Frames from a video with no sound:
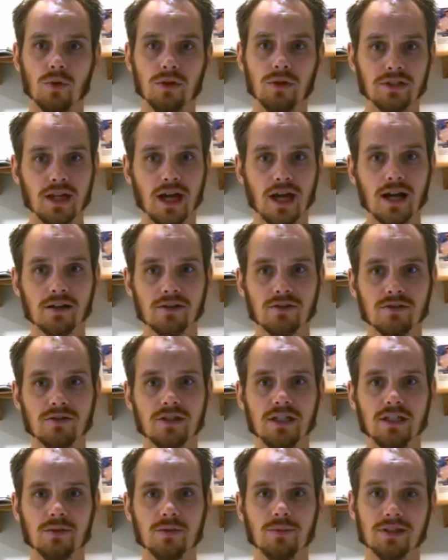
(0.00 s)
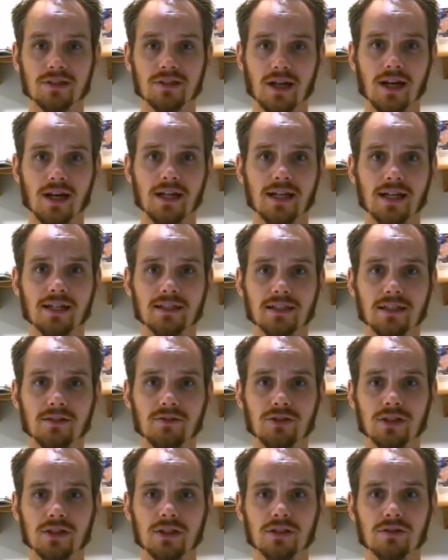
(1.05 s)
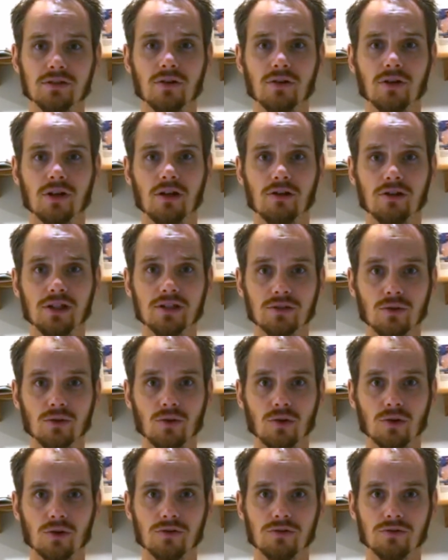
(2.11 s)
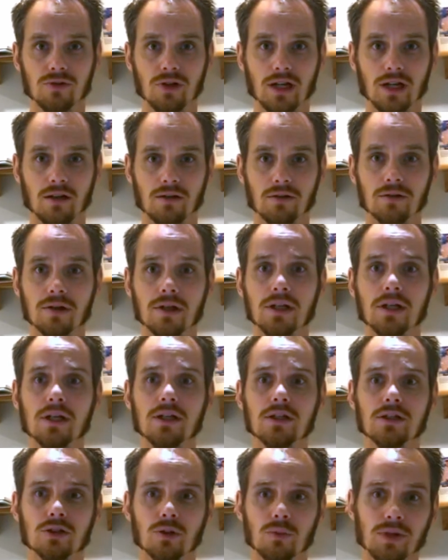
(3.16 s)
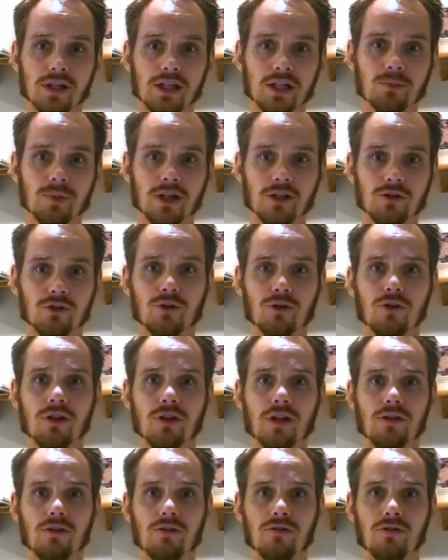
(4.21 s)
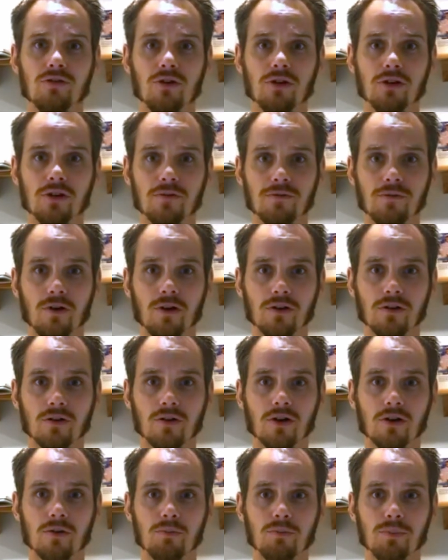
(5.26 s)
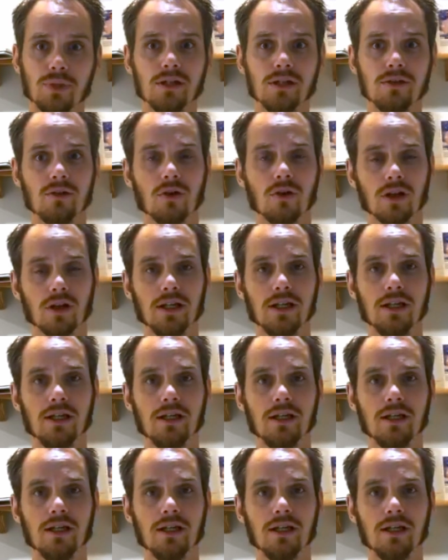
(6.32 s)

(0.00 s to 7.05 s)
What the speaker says: We started to see some exciting activities on our Discord channel, so please make sure that you join the fun on bit.ly/SAP